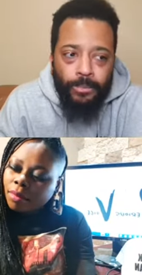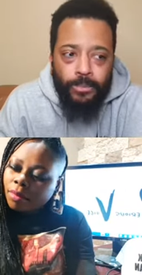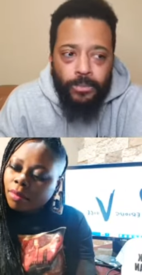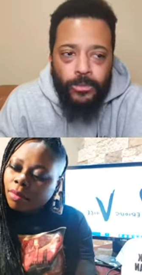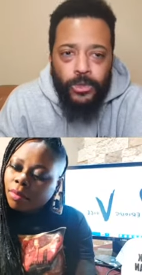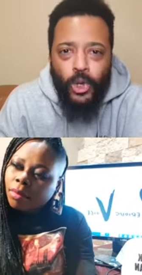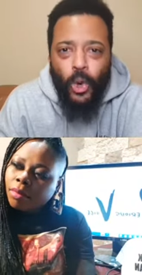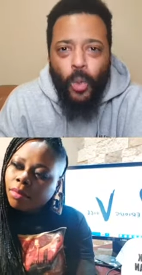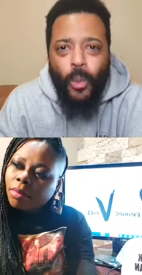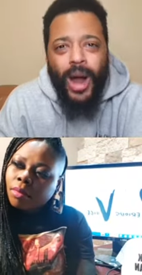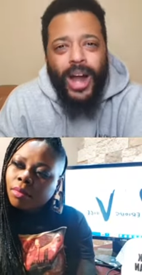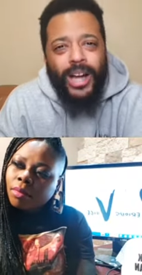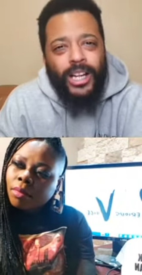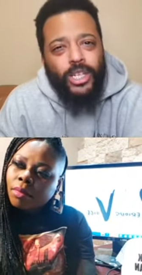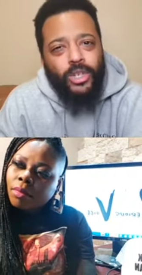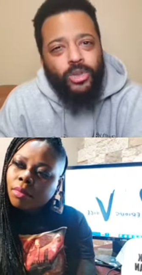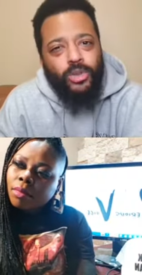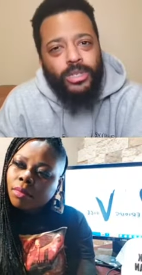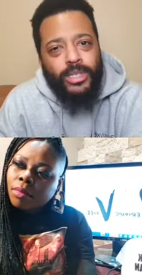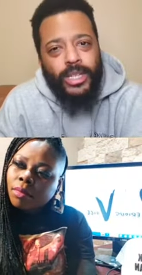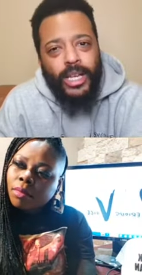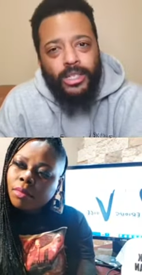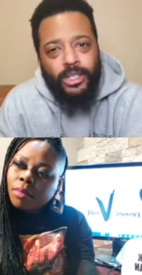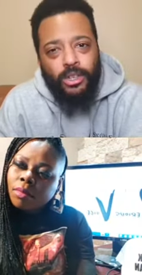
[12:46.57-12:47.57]
Speaker 1: so why did you
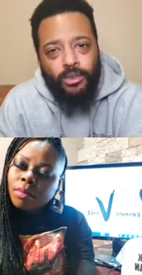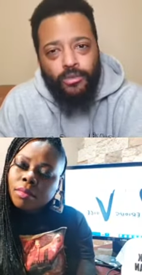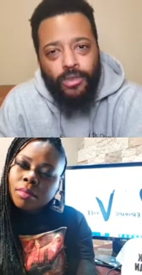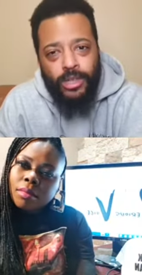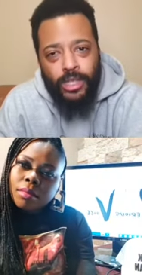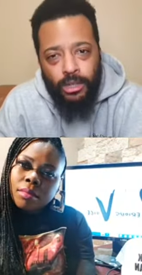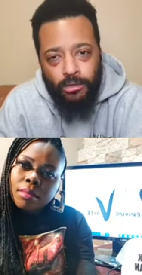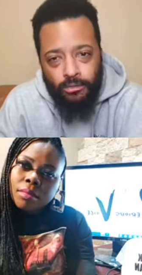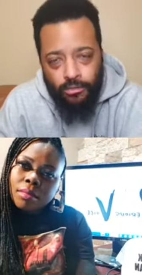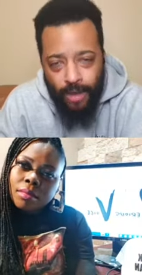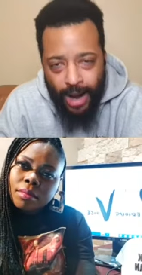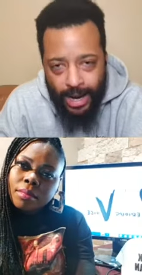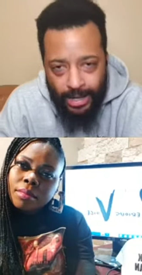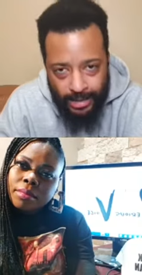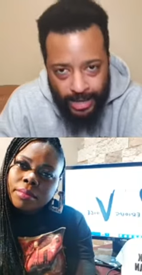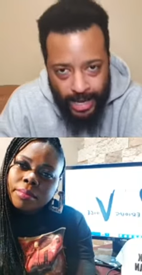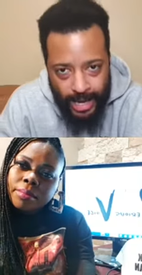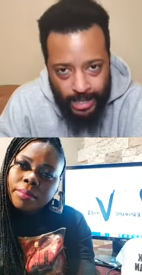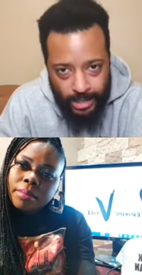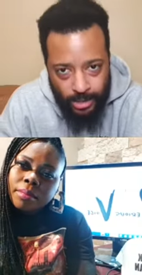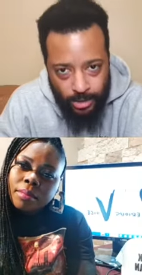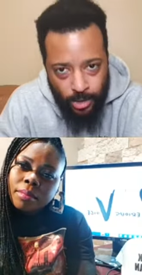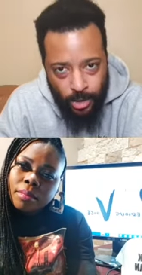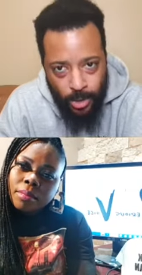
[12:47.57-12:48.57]
decide to really write
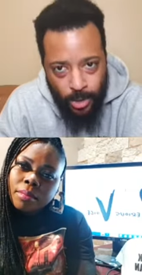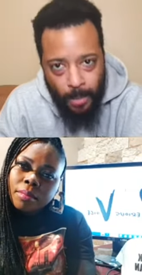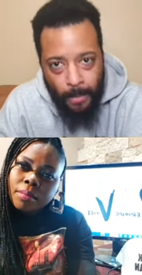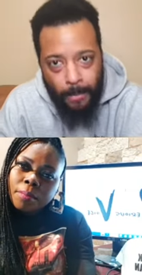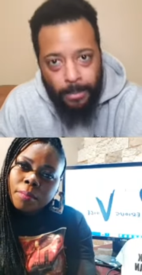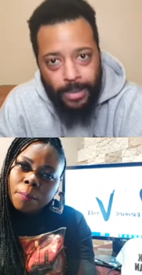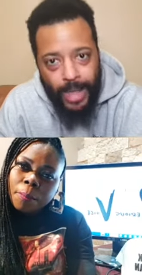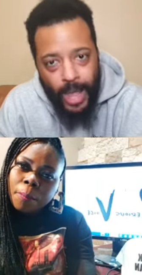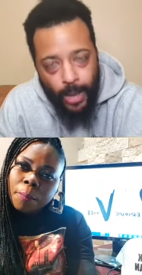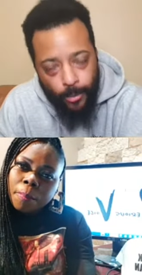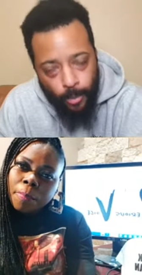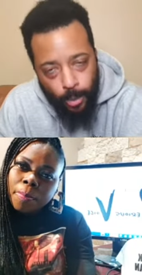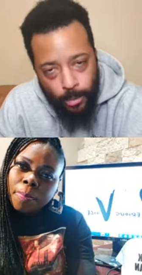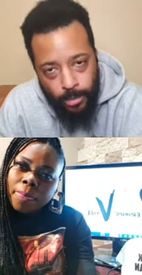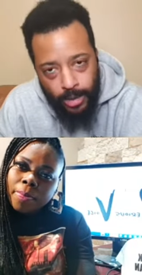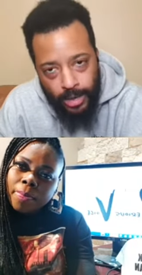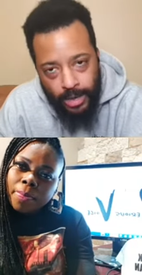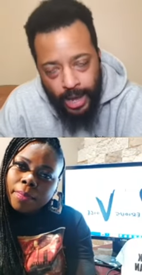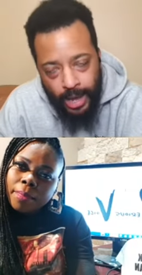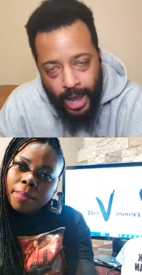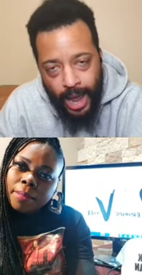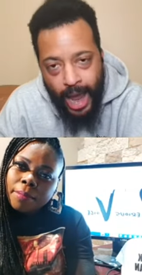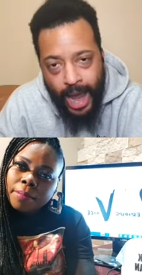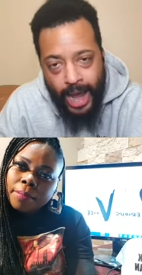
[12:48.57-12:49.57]
that song, Black Woman?
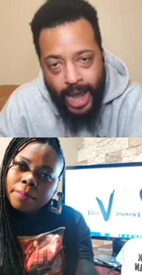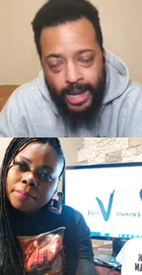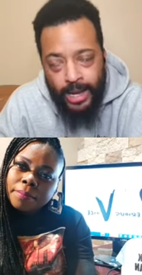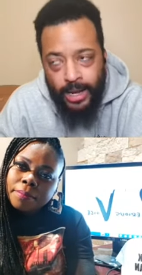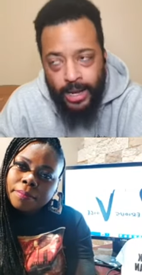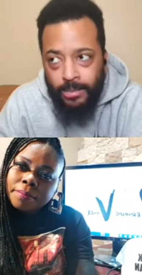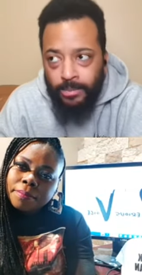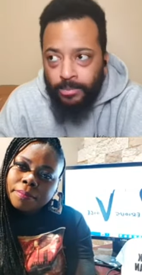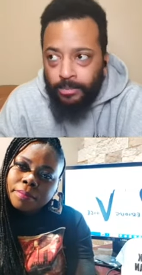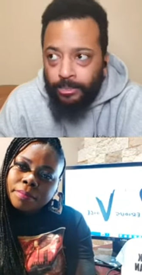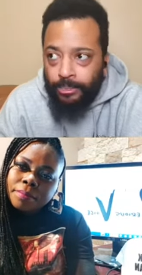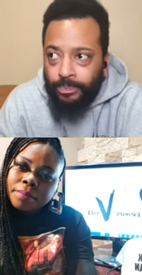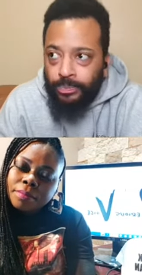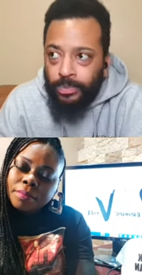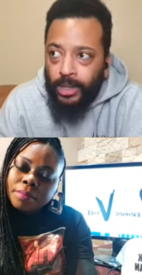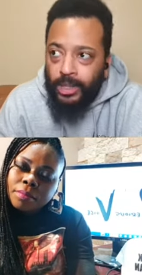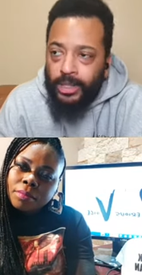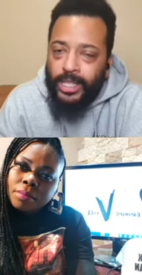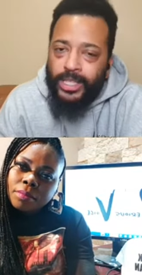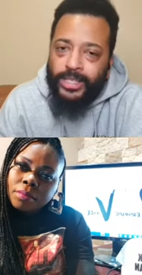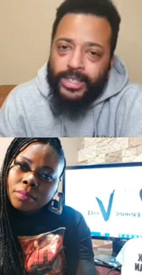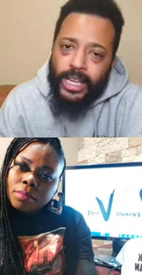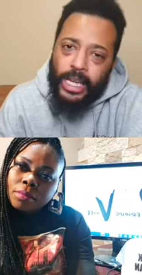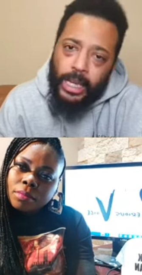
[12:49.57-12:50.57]
And
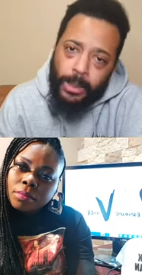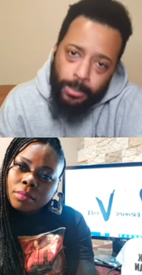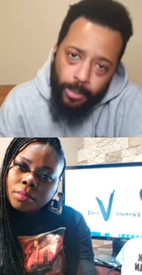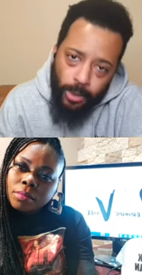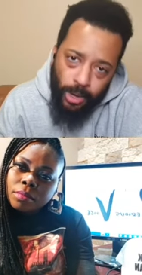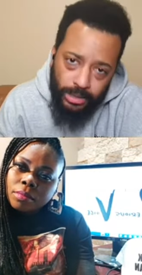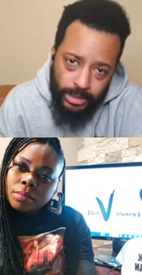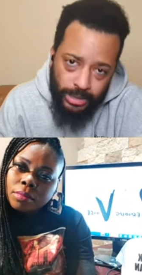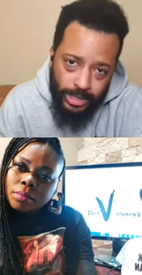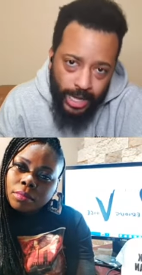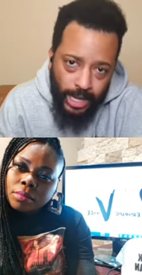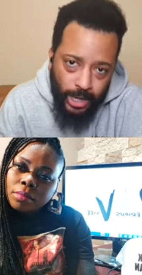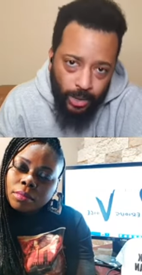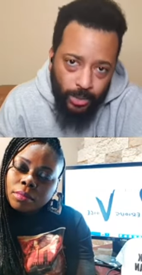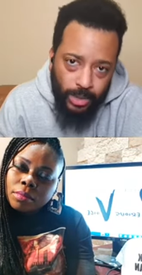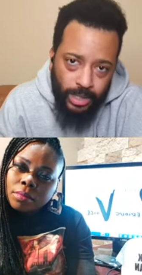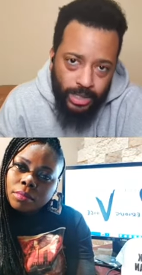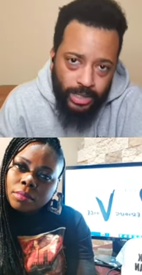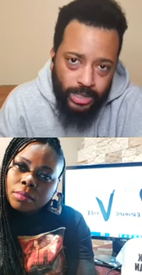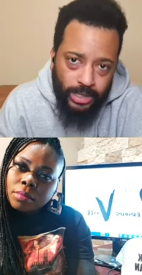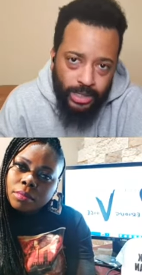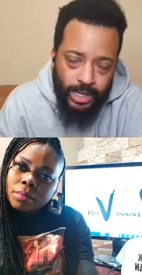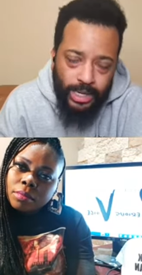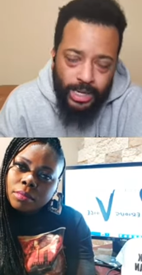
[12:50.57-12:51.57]
the second part to that
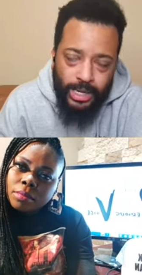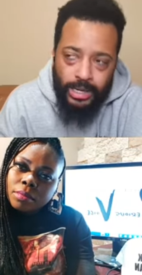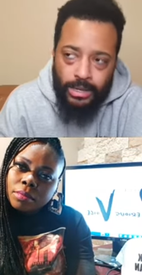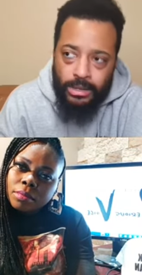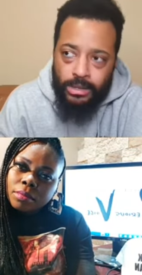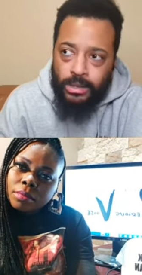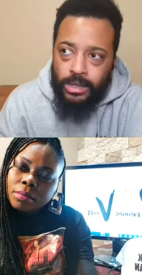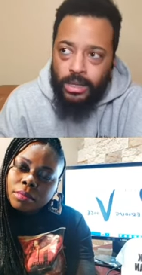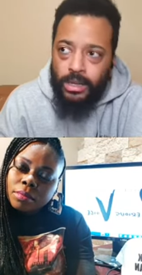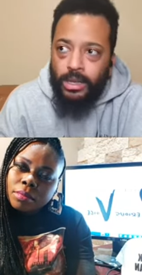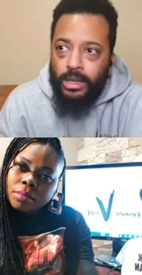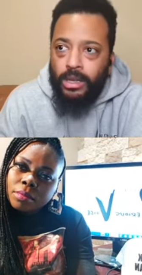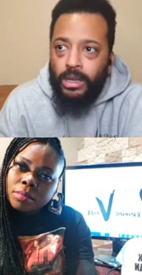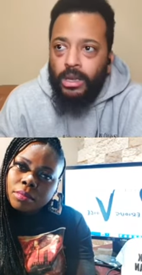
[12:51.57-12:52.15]
question is,